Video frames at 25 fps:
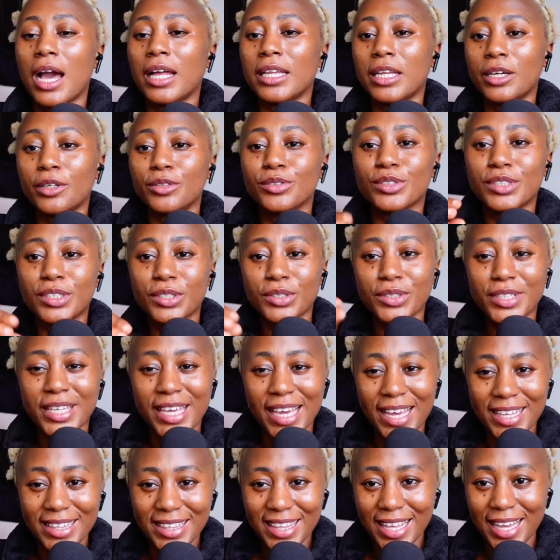And until you
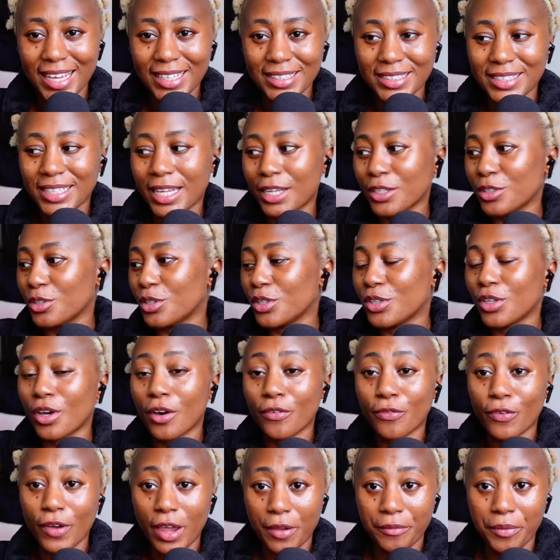get that you're
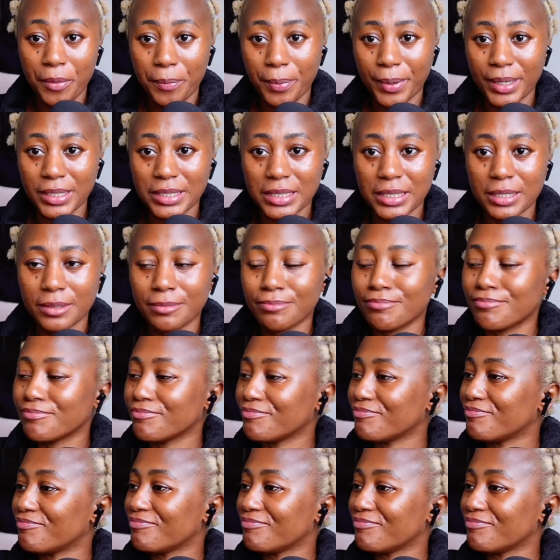not for everybody,